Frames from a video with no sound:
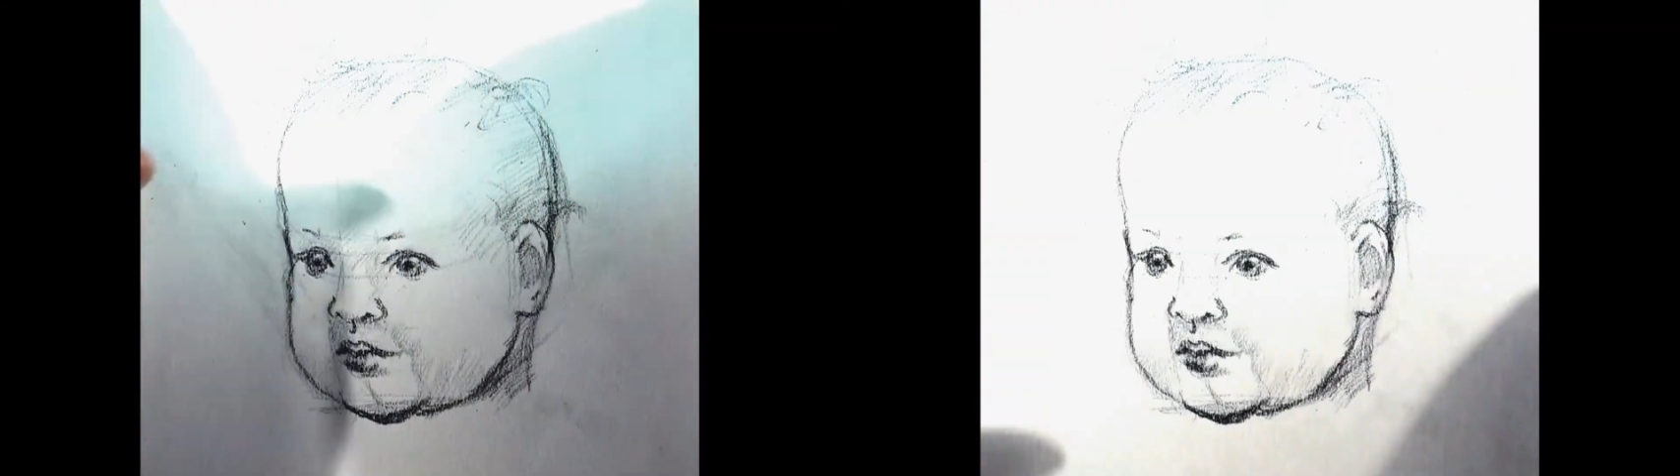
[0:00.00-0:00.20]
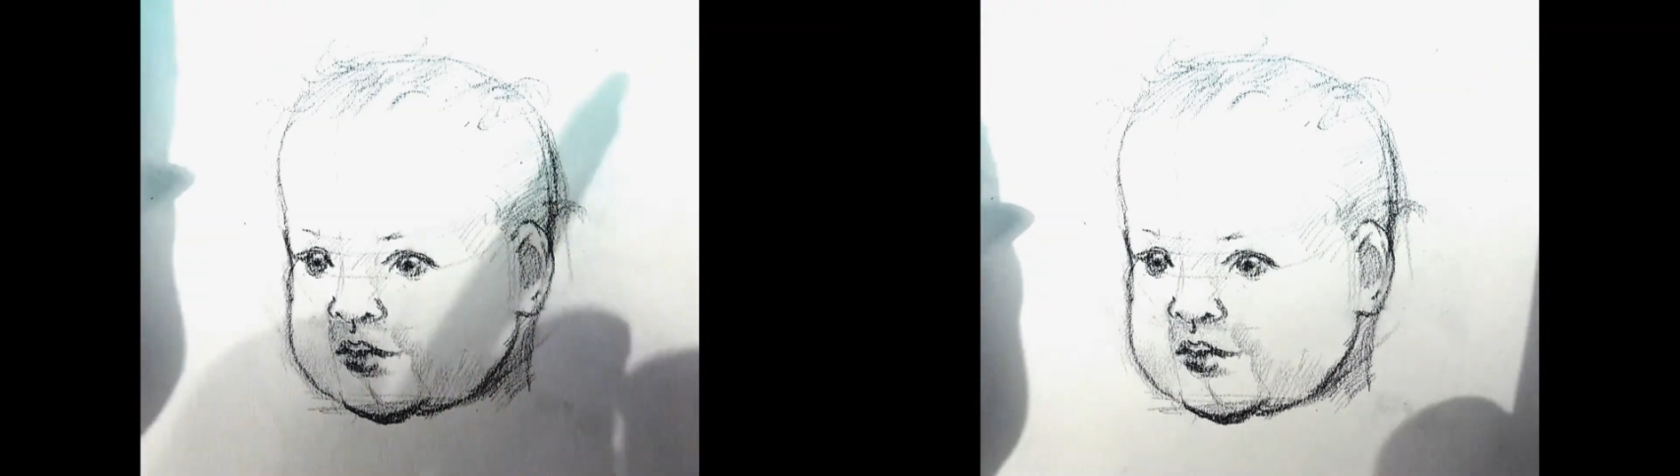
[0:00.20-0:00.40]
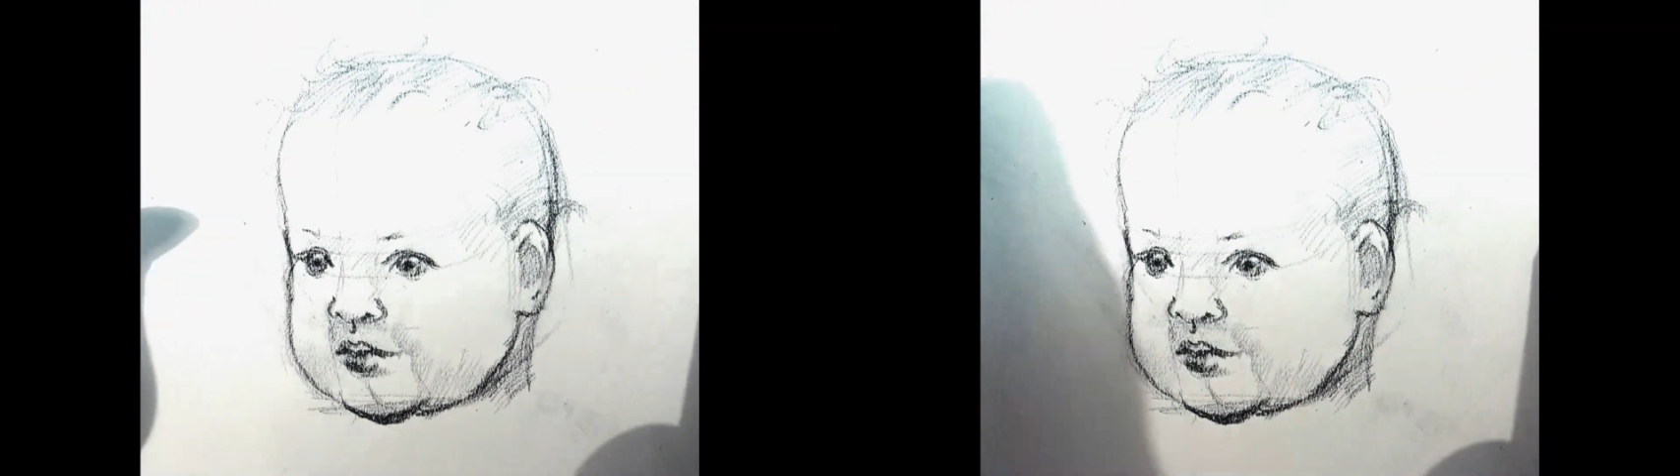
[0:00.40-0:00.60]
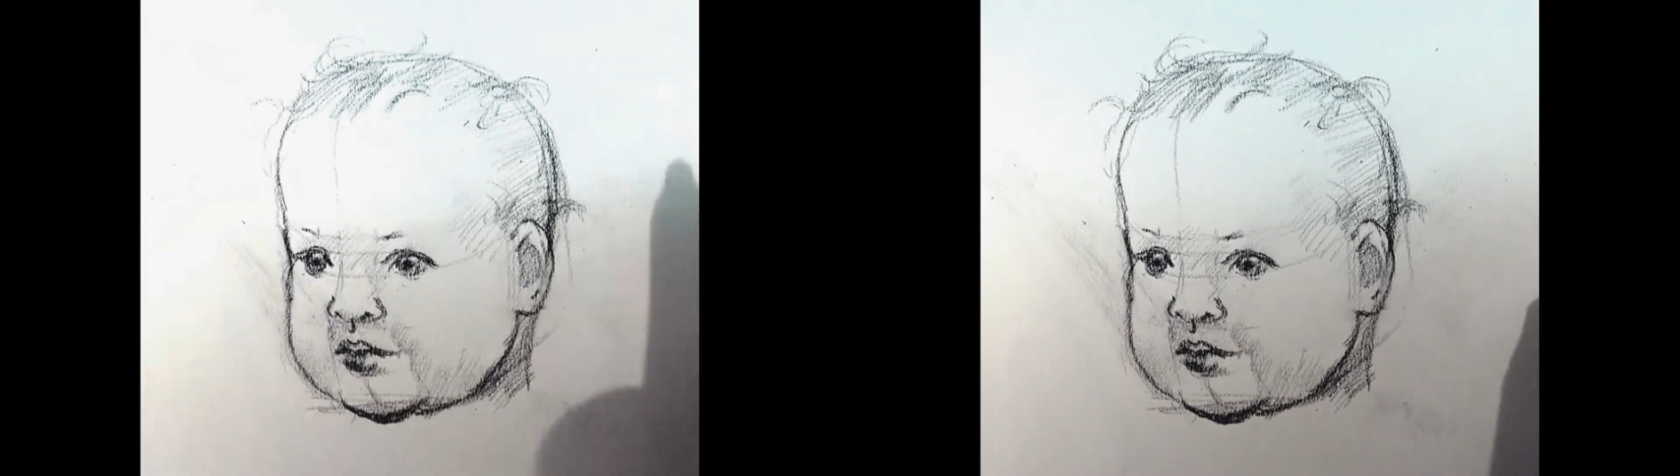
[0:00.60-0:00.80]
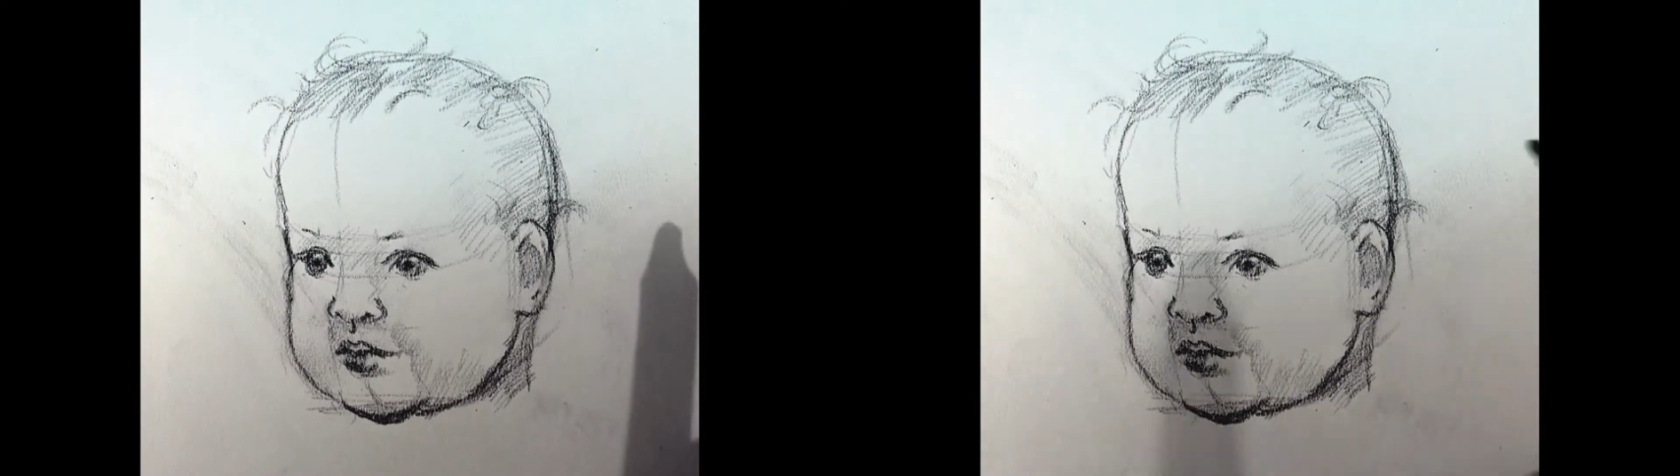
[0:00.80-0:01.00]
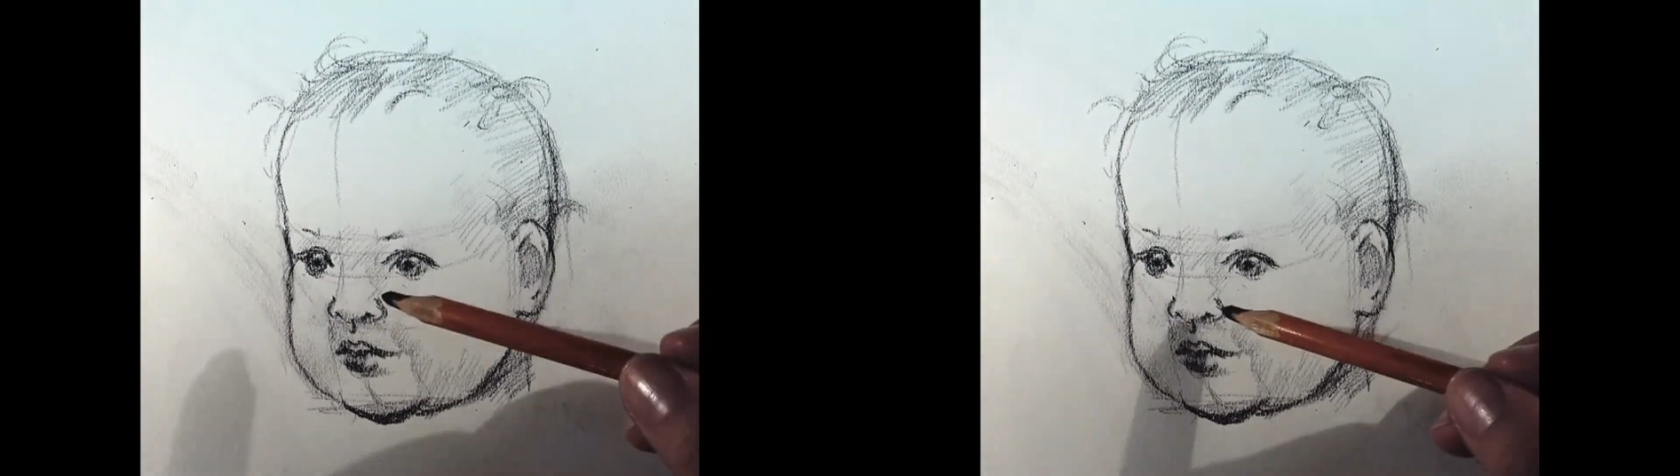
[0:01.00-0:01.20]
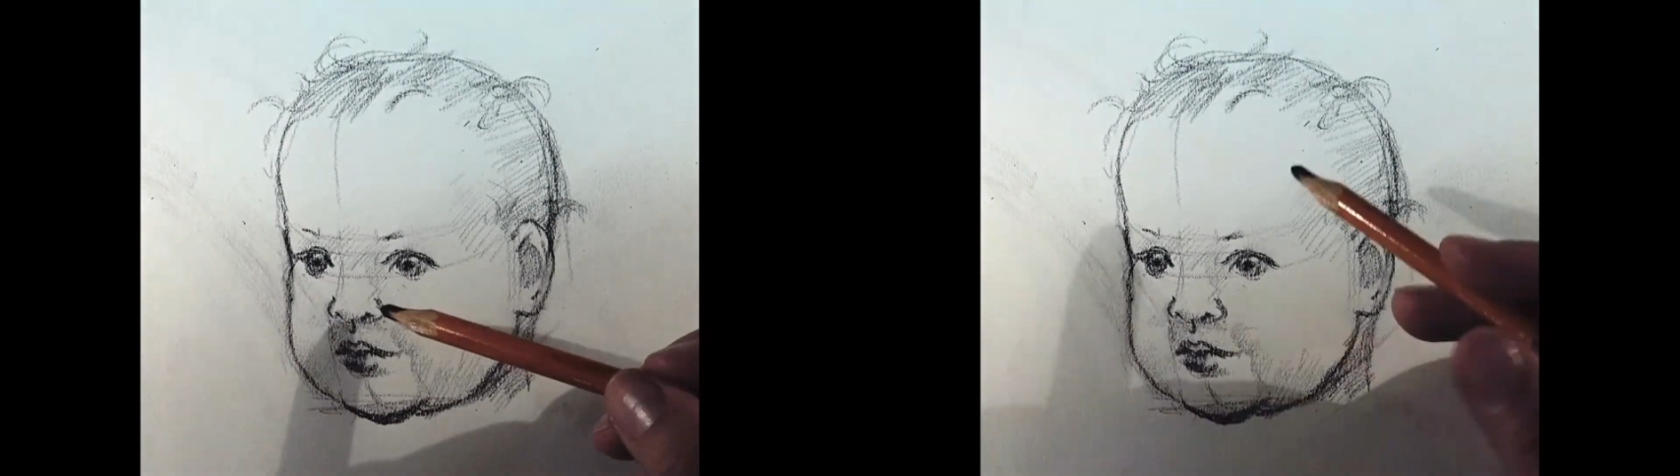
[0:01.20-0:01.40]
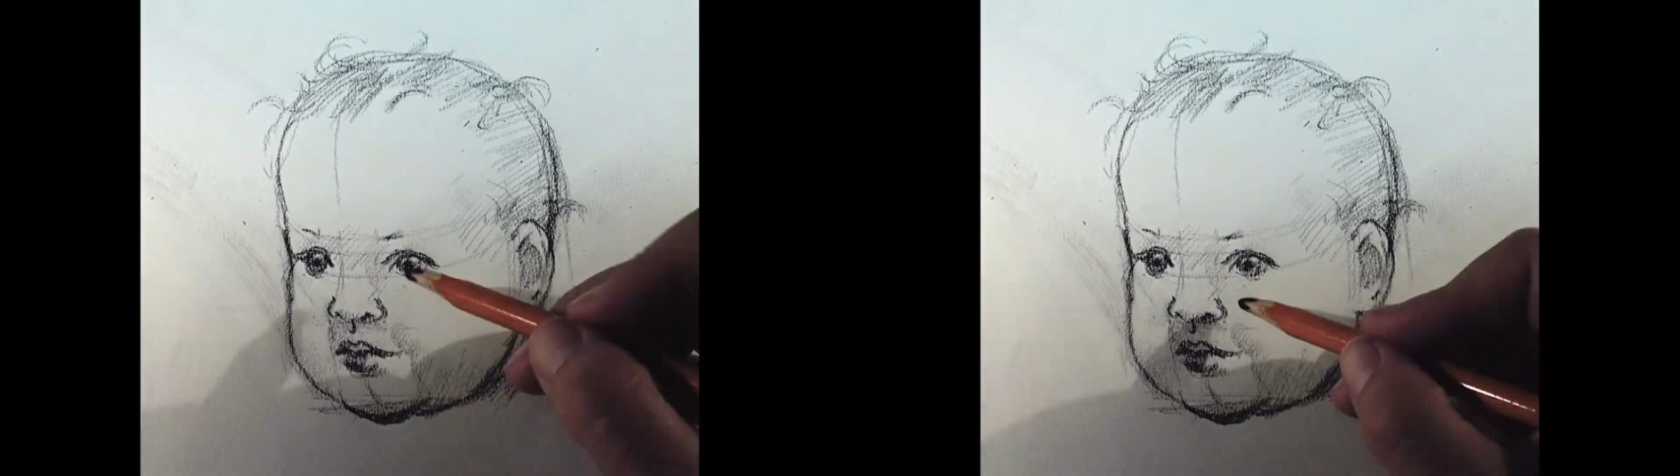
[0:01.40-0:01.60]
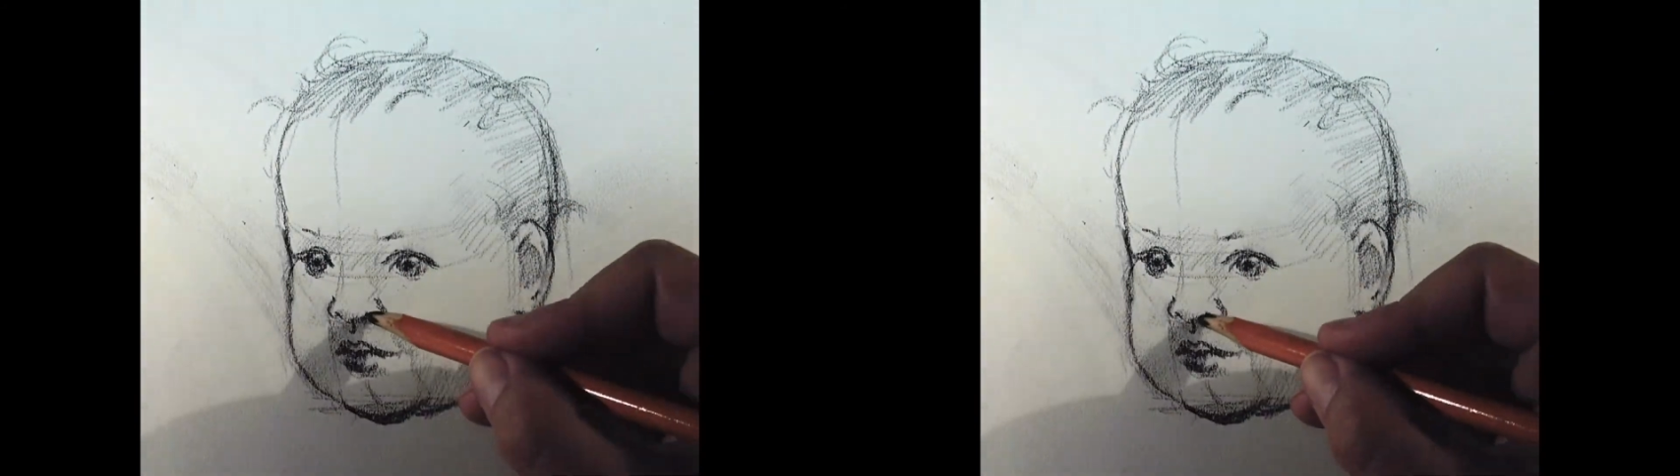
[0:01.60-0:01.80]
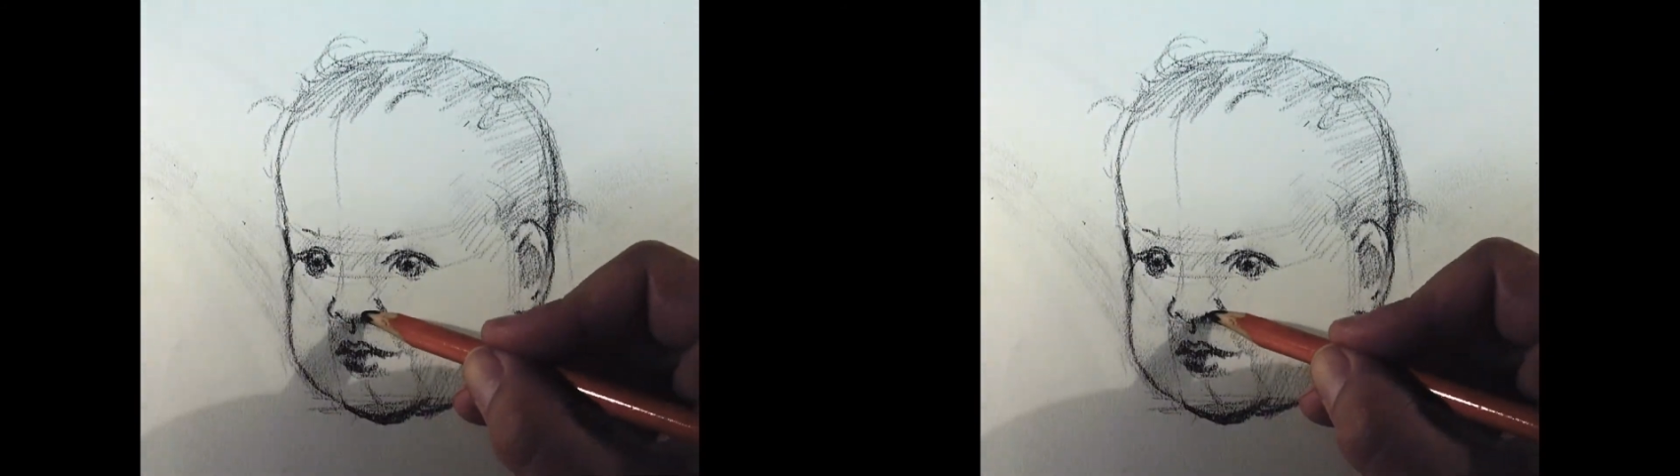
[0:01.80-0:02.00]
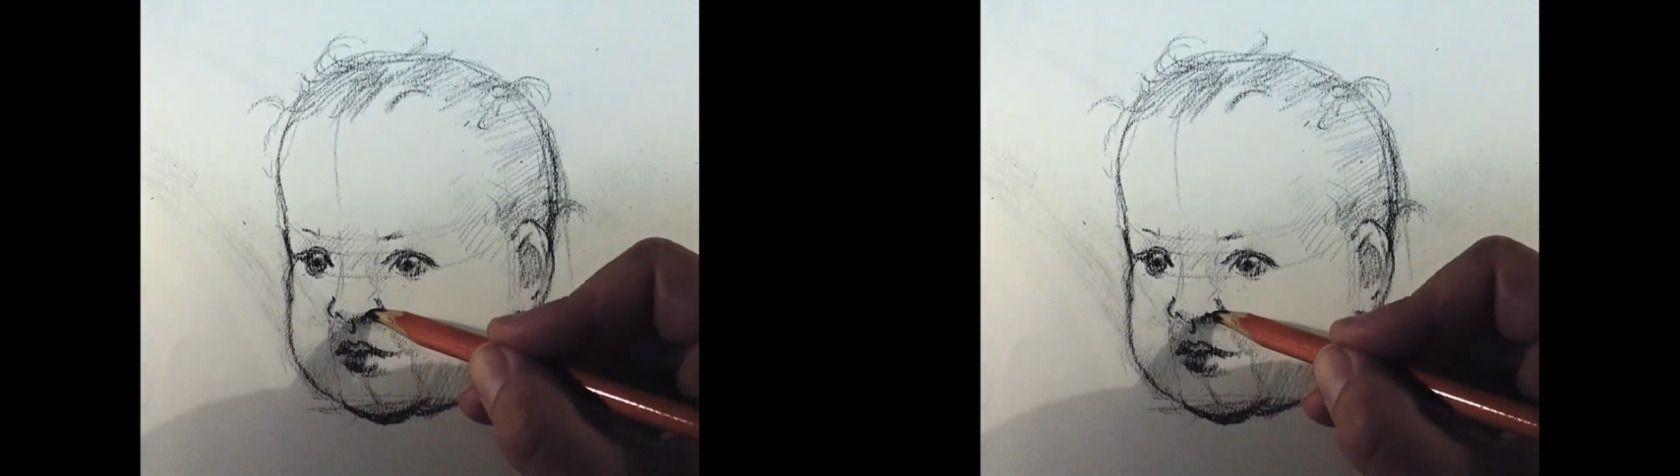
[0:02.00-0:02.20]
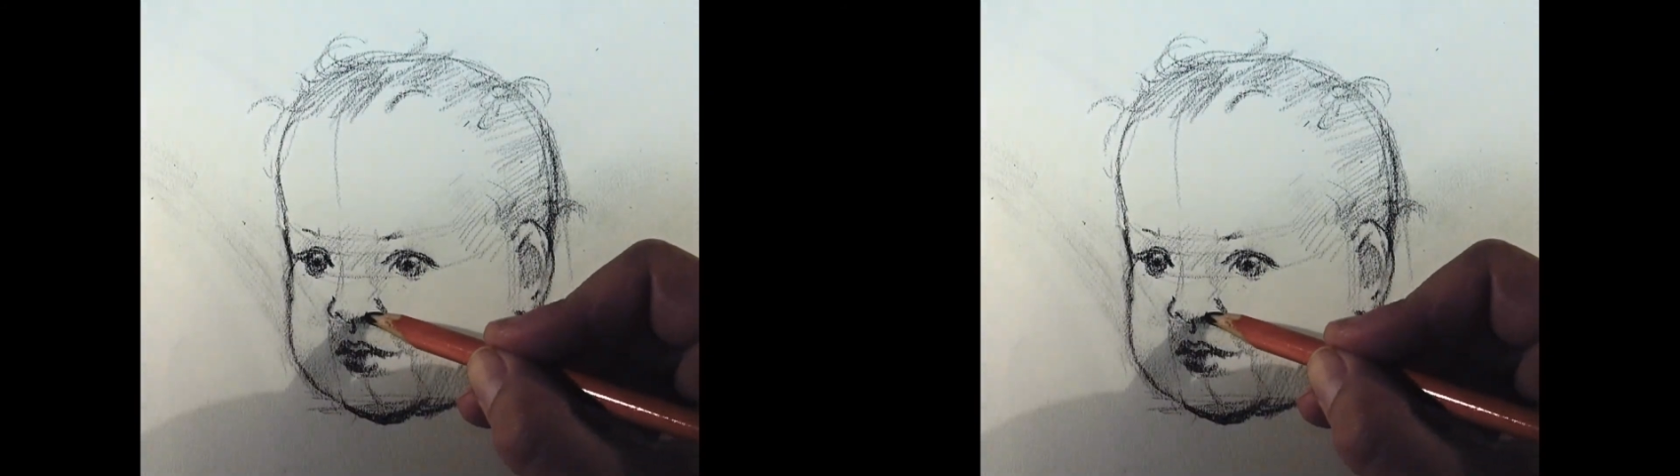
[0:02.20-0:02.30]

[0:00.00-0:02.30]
see whether it works together,